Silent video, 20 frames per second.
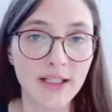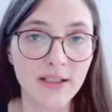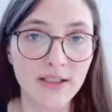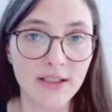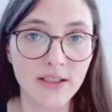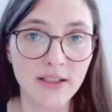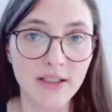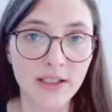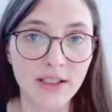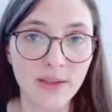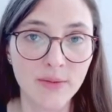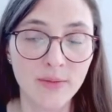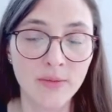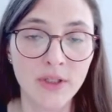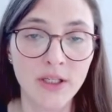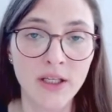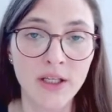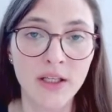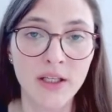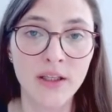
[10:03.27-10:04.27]
system
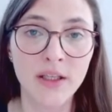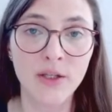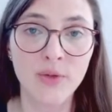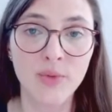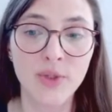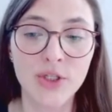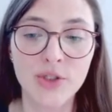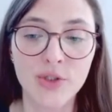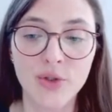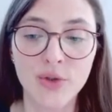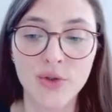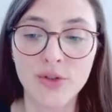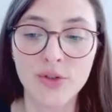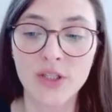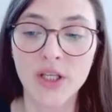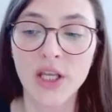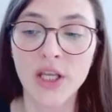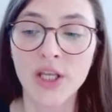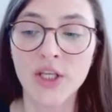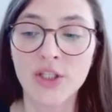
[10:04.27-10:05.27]
that we
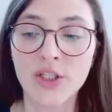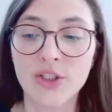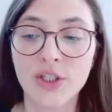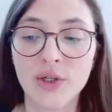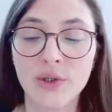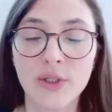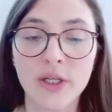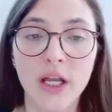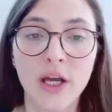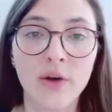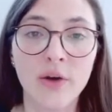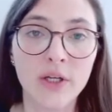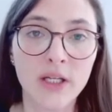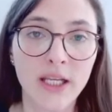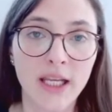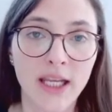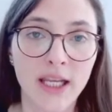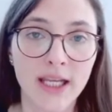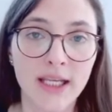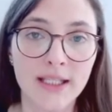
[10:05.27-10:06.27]
chose. So in our
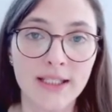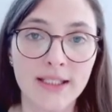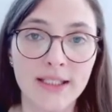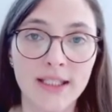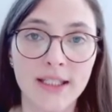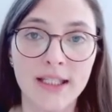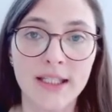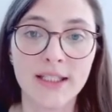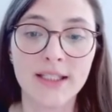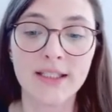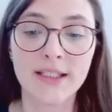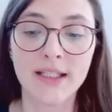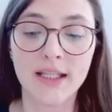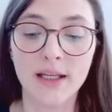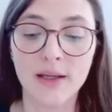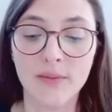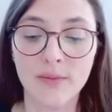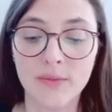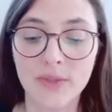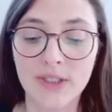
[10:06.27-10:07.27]
case, it's
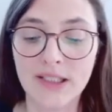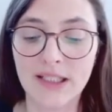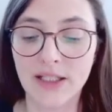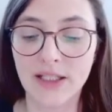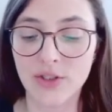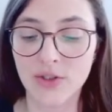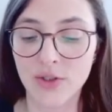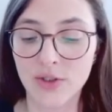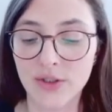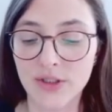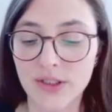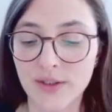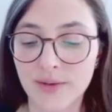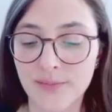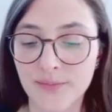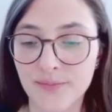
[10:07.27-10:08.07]
CentOS.